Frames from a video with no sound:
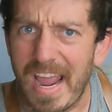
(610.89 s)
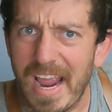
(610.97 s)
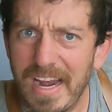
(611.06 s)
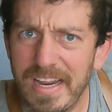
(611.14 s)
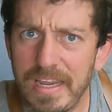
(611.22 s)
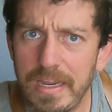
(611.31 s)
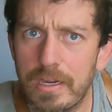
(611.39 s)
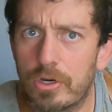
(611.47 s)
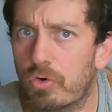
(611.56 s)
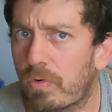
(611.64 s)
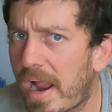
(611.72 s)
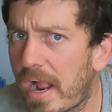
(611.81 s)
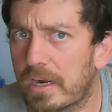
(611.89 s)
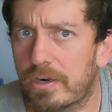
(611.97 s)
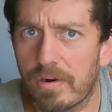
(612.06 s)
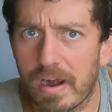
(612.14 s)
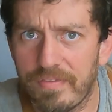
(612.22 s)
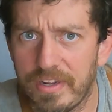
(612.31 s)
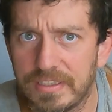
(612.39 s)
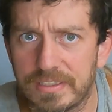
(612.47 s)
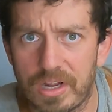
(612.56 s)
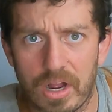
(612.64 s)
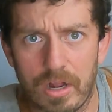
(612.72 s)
any crack crevice,